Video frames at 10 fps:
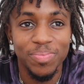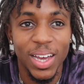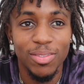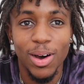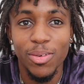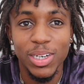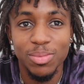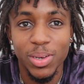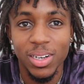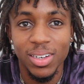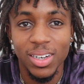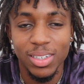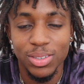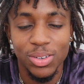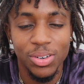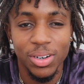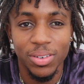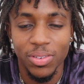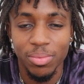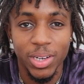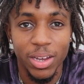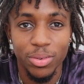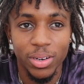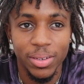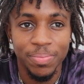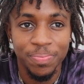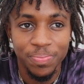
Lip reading: I've always been a scorer from day one.